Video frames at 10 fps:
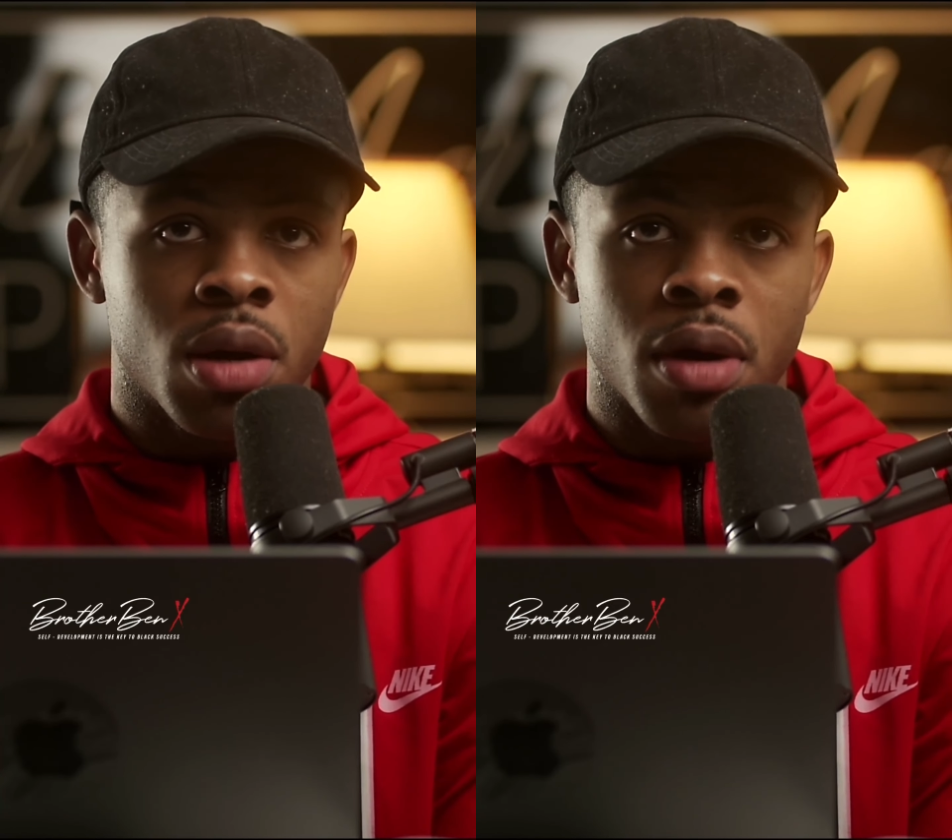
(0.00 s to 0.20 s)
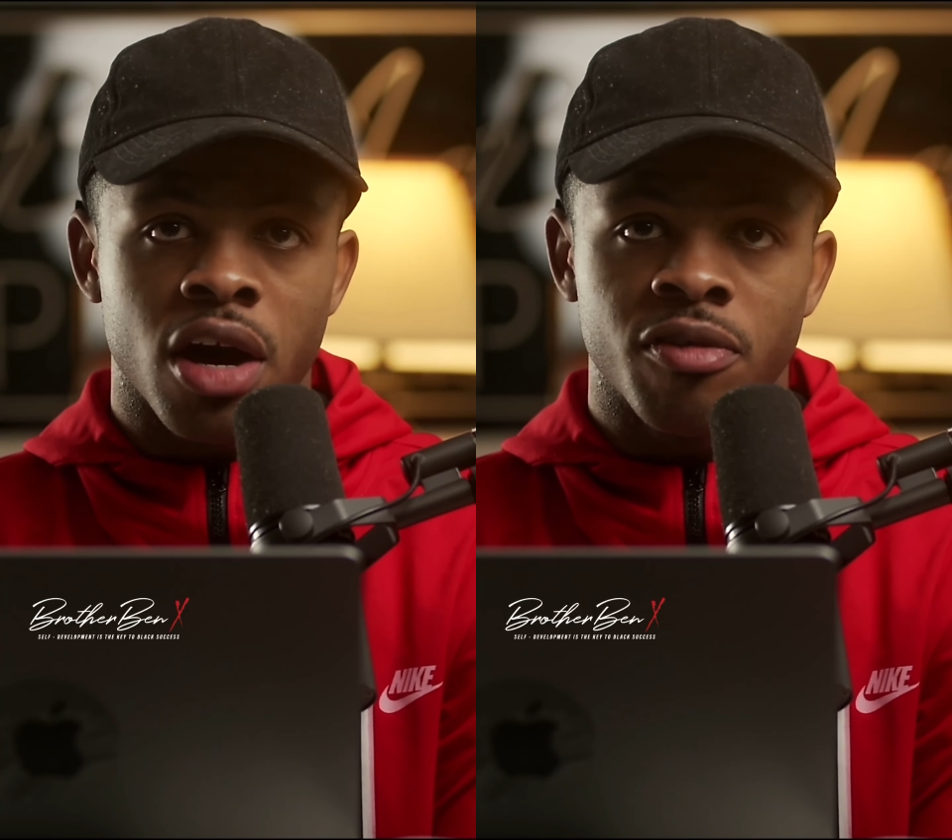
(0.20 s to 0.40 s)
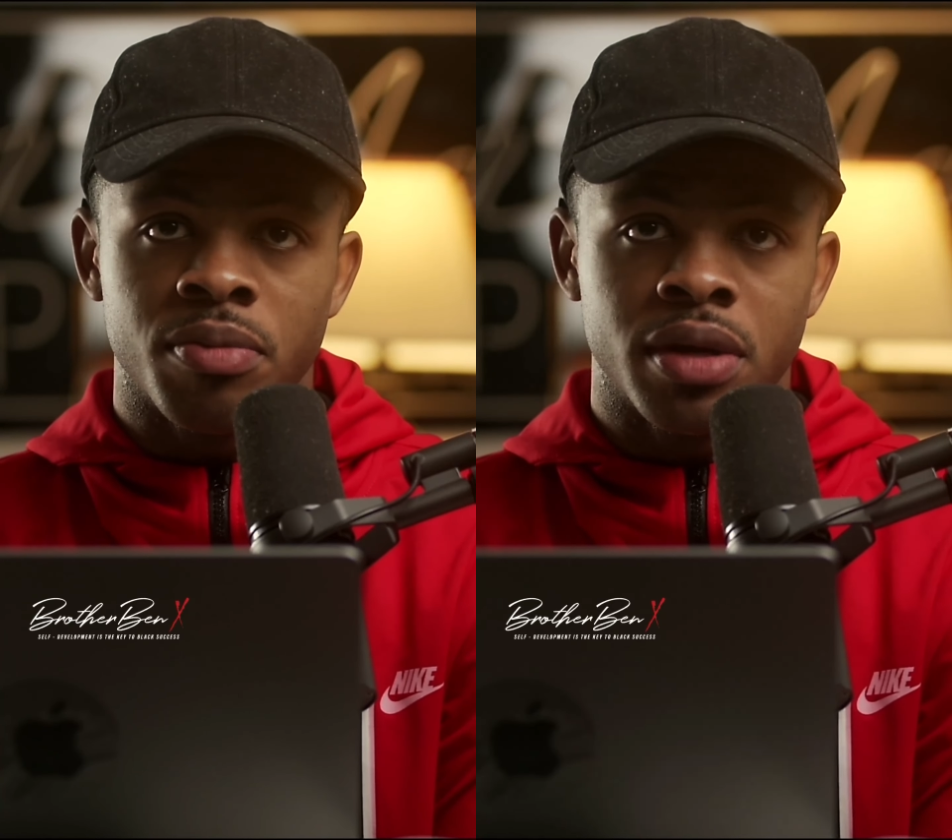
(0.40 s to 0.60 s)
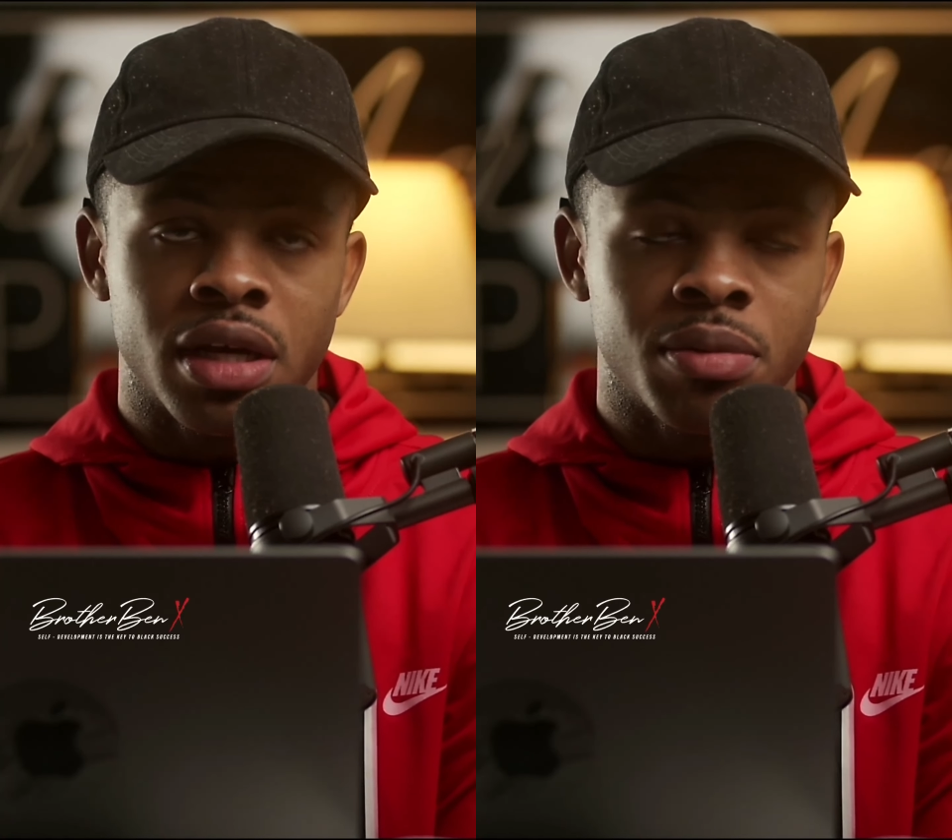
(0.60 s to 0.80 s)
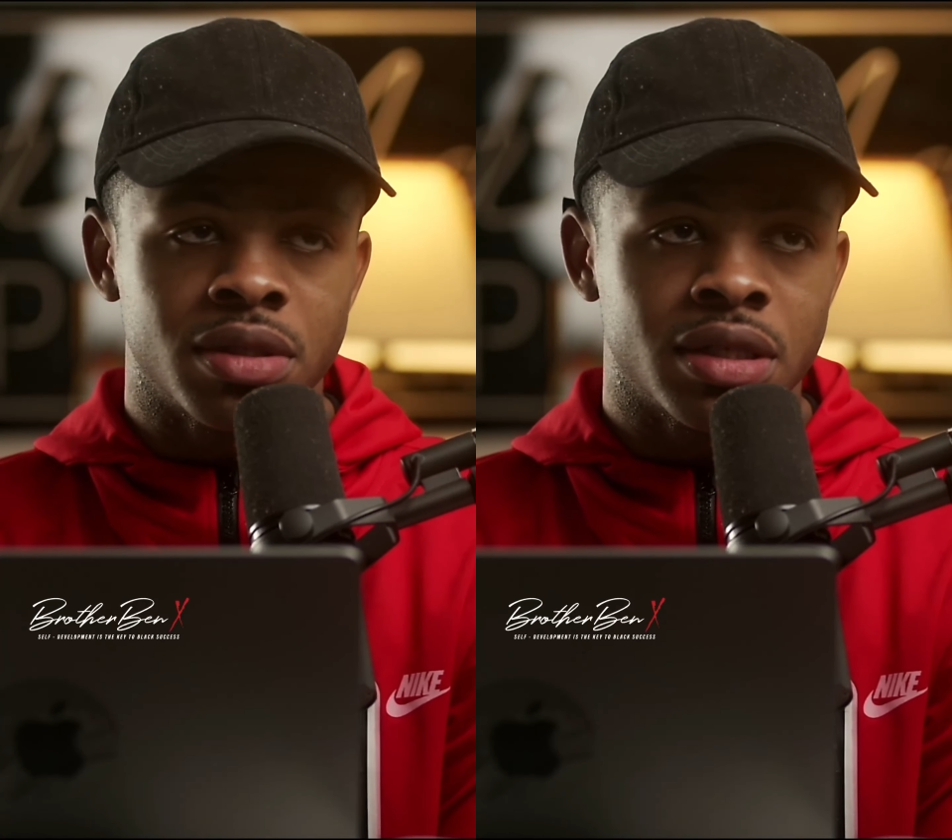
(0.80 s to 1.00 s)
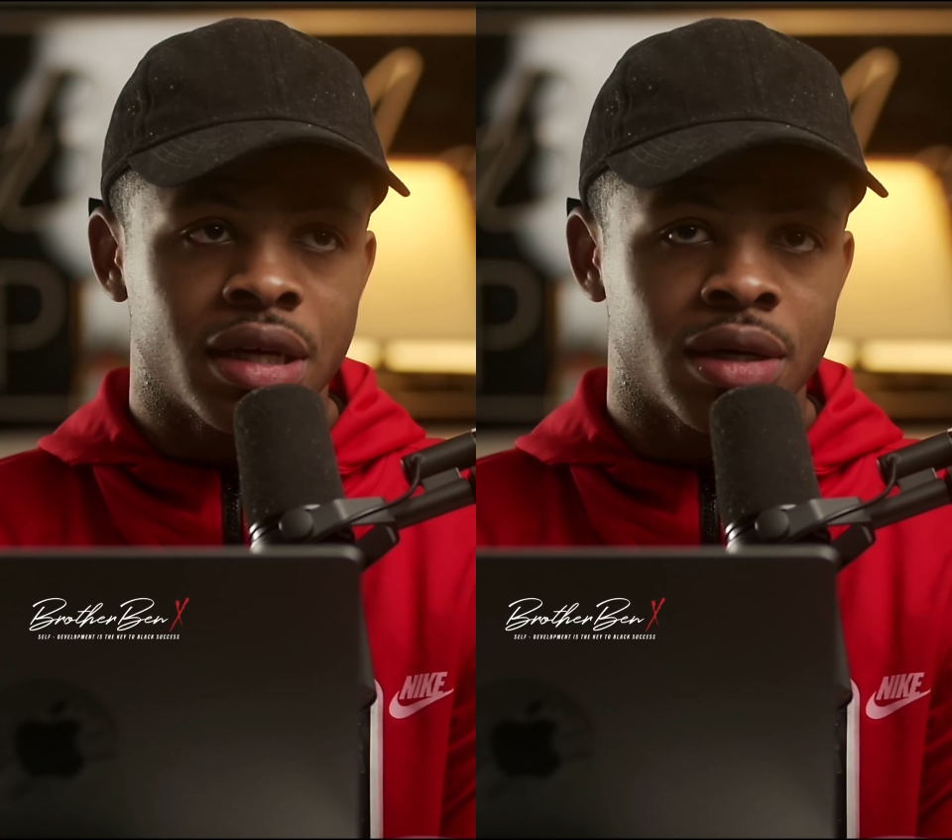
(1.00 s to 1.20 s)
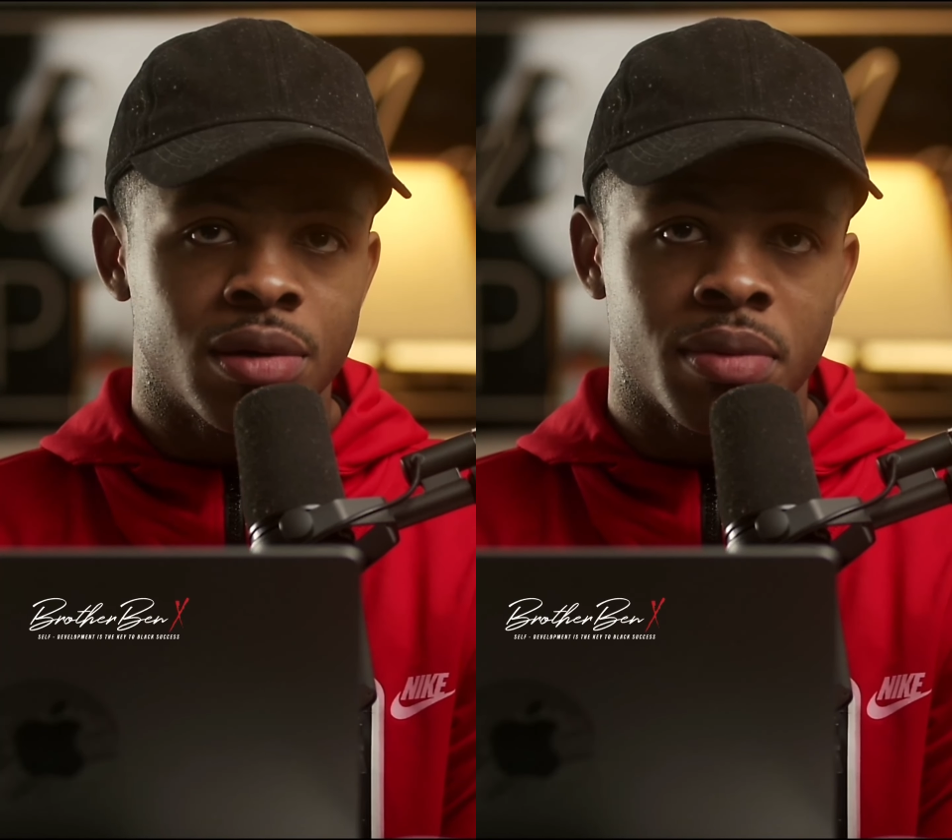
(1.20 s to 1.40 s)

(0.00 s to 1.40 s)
I've been able to help,